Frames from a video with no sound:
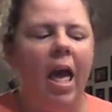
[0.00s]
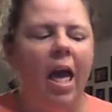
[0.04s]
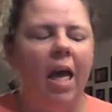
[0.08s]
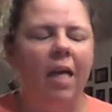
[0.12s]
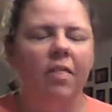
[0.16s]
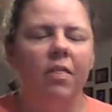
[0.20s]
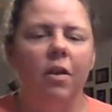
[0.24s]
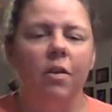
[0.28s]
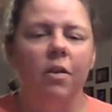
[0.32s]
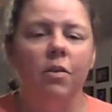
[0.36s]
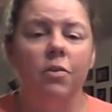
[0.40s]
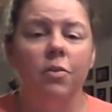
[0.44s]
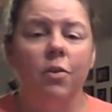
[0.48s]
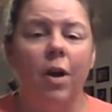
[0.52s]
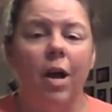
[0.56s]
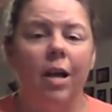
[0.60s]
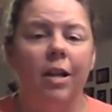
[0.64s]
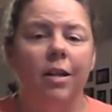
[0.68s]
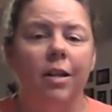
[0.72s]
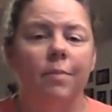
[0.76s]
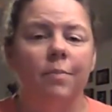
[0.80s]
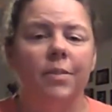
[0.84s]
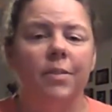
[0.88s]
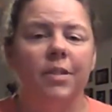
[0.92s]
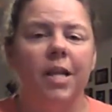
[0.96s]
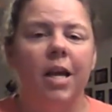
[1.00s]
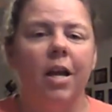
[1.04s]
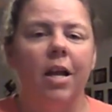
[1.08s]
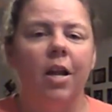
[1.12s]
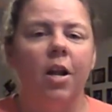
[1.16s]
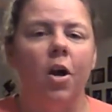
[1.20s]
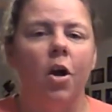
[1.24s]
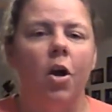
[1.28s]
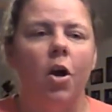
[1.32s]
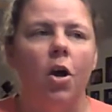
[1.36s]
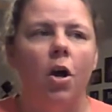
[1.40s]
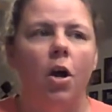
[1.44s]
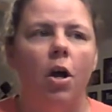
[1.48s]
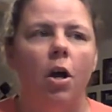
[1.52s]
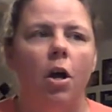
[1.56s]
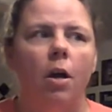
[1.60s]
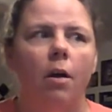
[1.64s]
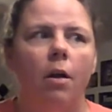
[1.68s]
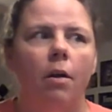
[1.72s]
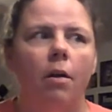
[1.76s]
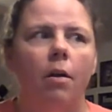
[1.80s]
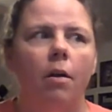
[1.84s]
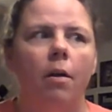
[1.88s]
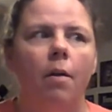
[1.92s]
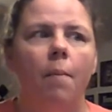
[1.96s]
And those are items that
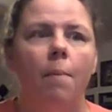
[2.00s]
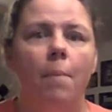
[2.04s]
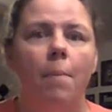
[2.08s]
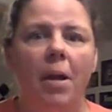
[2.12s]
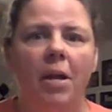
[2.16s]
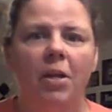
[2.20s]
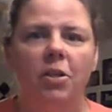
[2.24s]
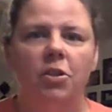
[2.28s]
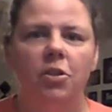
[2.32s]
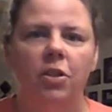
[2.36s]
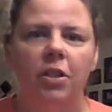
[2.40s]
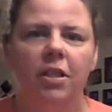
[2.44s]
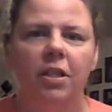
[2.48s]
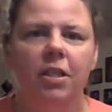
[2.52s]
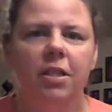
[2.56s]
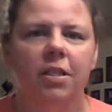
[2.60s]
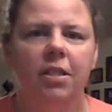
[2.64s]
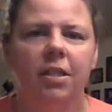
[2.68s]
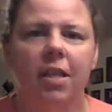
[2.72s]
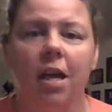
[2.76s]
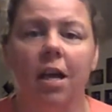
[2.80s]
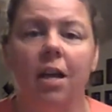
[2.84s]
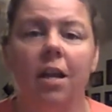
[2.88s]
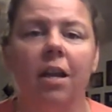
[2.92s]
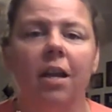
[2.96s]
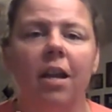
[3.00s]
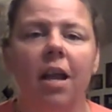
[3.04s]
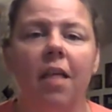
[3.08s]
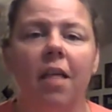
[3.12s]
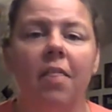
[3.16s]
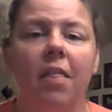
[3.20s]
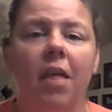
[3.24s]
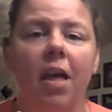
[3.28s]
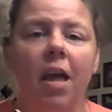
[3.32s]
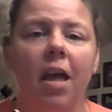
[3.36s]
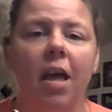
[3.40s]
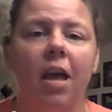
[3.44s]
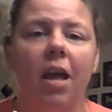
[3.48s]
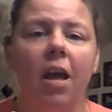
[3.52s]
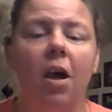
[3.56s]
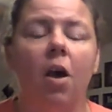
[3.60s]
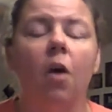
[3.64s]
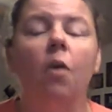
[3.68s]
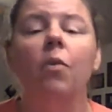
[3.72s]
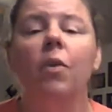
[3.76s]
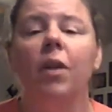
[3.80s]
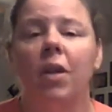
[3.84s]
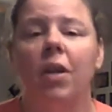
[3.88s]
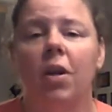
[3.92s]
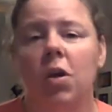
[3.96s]
are majorly discounted, and they
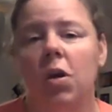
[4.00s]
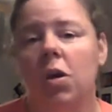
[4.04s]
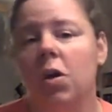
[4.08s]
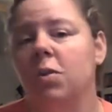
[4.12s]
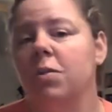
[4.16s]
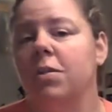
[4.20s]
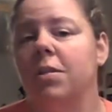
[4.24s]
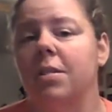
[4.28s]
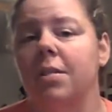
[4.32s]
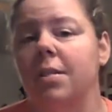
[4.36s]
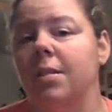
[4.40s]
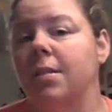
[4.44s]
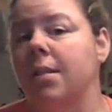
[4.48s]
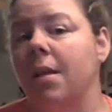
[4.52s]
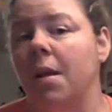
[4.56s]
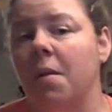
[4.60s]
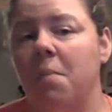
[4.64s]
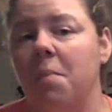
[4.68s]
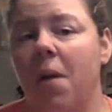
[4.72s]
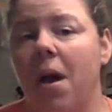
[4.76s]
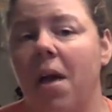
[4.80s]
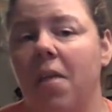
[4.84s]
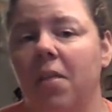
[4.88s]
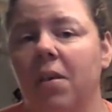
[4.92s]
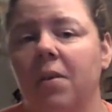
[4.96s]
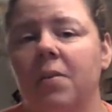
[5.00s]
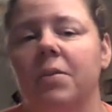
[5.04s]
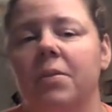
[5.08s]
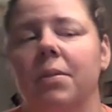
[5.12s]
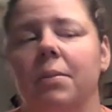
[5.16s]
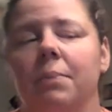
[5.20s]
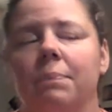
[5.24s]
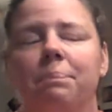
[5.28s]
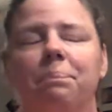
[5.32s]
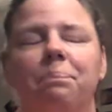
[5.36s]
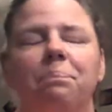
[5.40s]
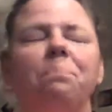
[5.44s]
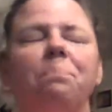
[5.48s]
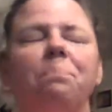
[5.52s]
only our hostesses can buy those.